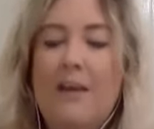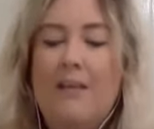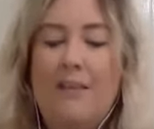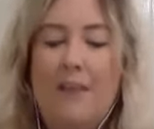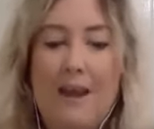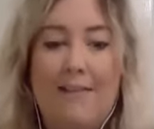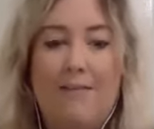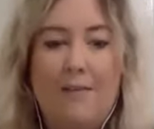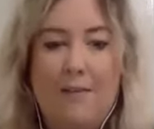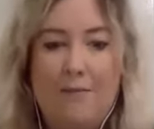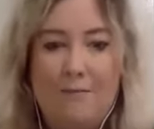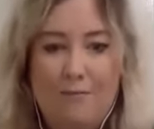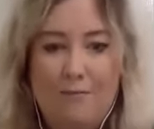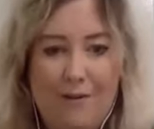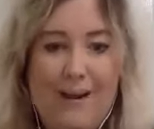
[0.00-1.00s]
So it is
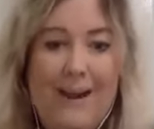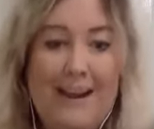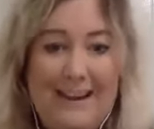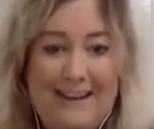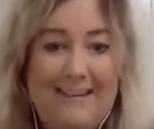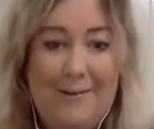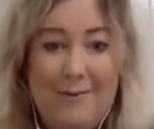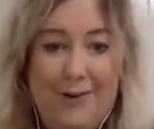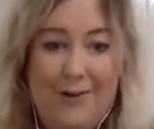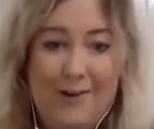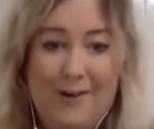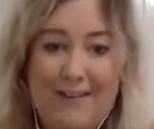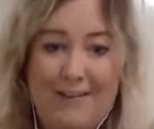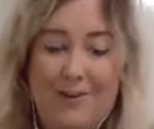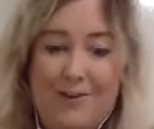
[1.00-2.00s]
really difficult
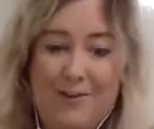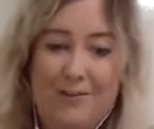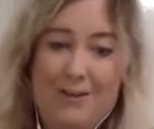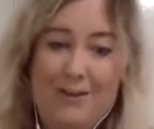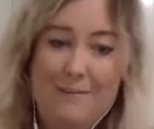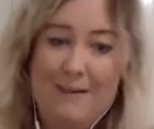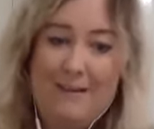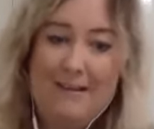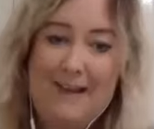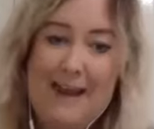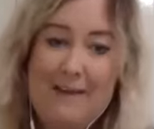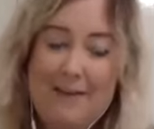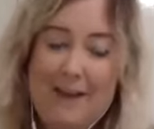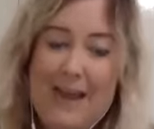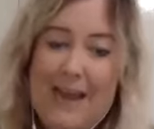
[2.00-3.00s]
as a consumer to
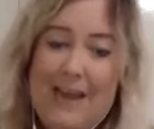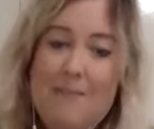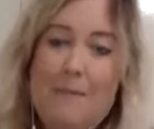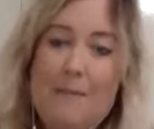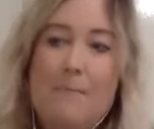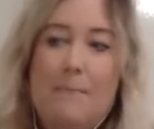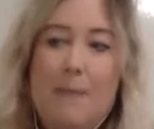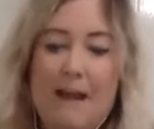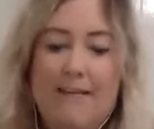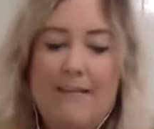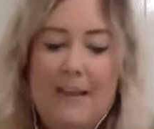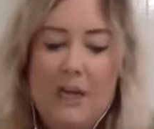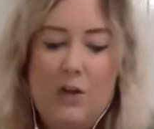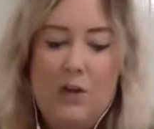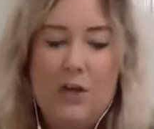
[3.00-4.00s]
navigate, but the best
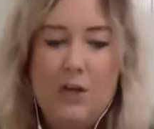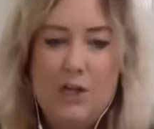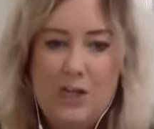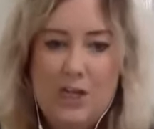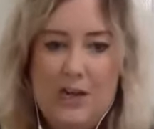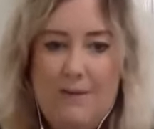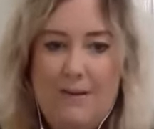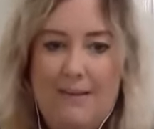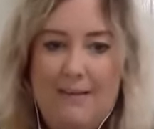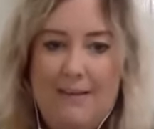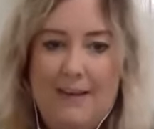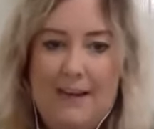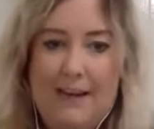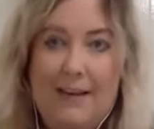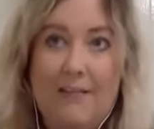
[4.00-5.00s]
thing you can do is
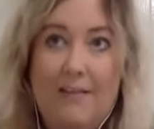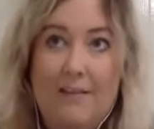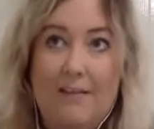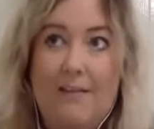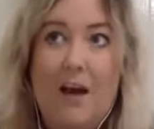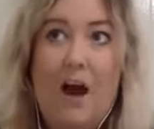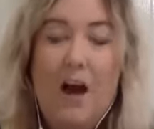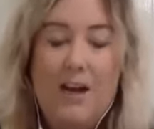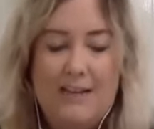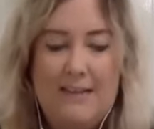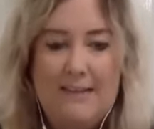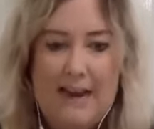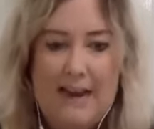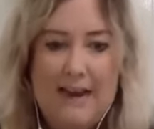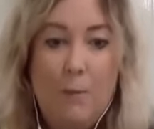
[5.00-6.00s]
to start
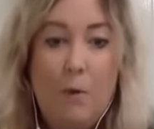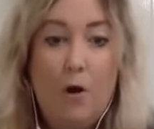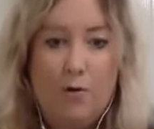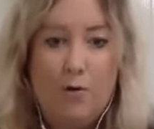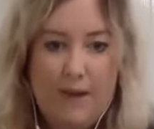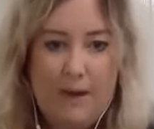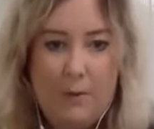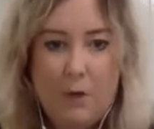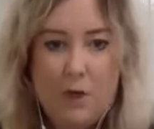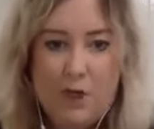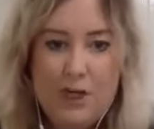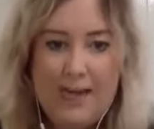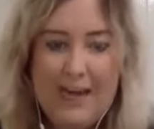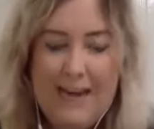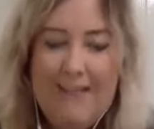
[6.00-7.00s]
understanding what
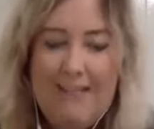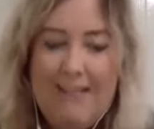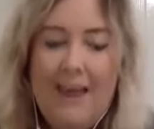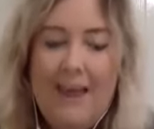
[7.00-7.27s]
greenwashing is.